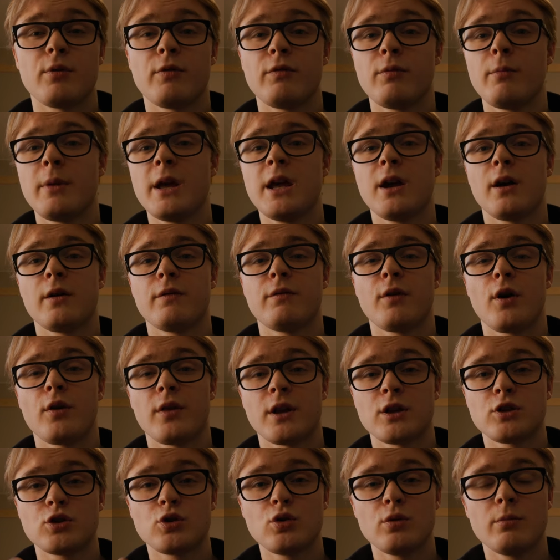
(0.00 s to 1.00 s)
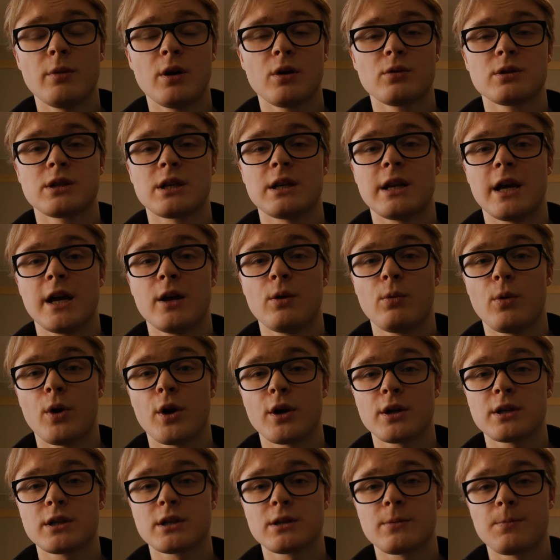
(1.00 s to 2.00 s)
But for me, I find that two meals a day
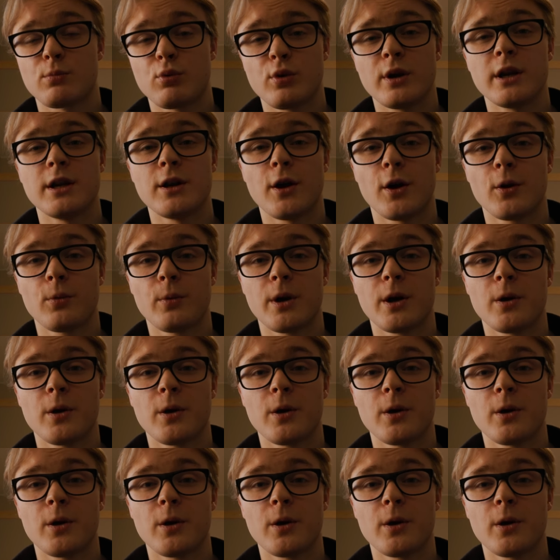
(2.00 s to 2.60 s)
works pretty darn